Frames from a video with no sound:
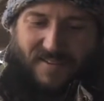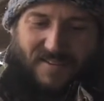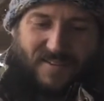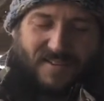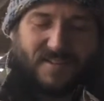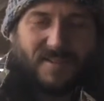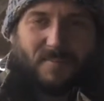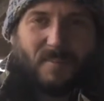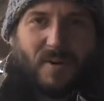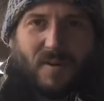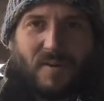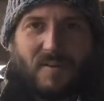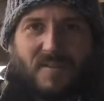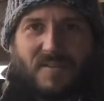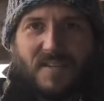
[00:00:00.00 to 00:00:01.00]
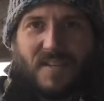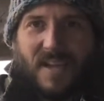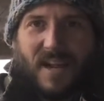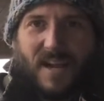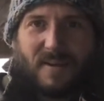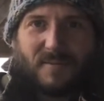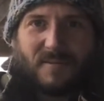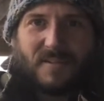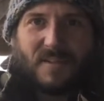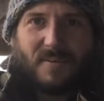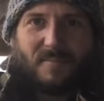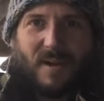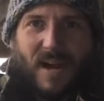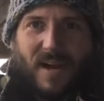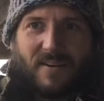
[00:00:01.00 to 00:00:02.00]
just the birds and the animals in the
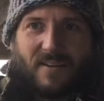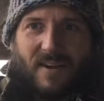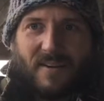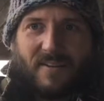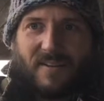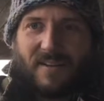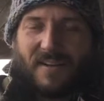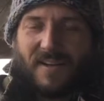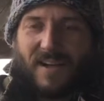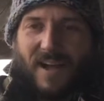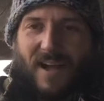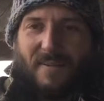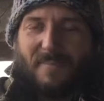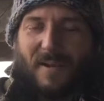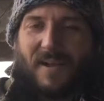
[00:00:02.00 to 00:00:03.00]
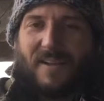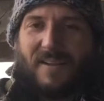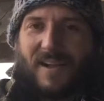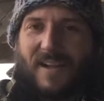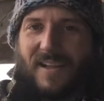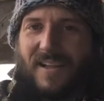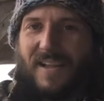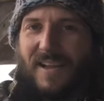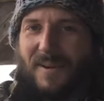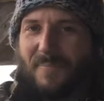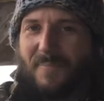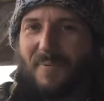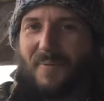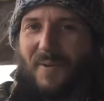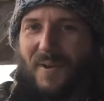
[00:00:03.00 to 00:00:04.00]
background, I bet you I can get a
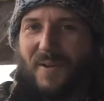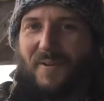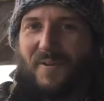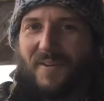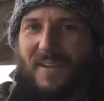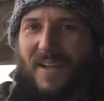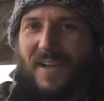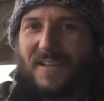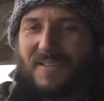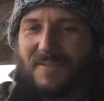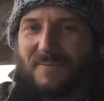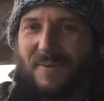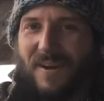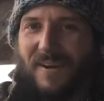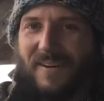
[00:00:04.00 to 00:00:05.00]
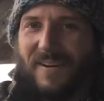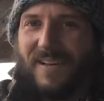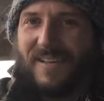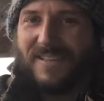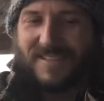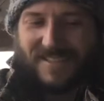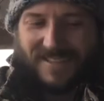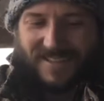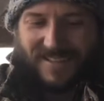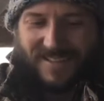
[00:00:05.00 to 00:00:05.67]
pretty good guess of where it is.